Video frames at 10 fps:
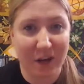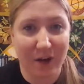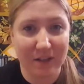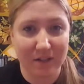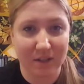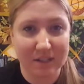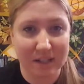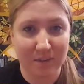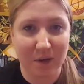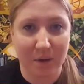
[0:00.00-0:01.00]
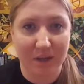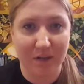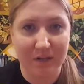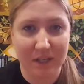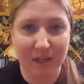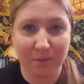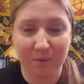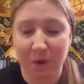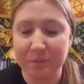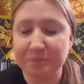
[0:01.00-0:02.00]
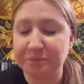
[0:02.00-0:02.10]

All right, so let's keep going. Day number 4.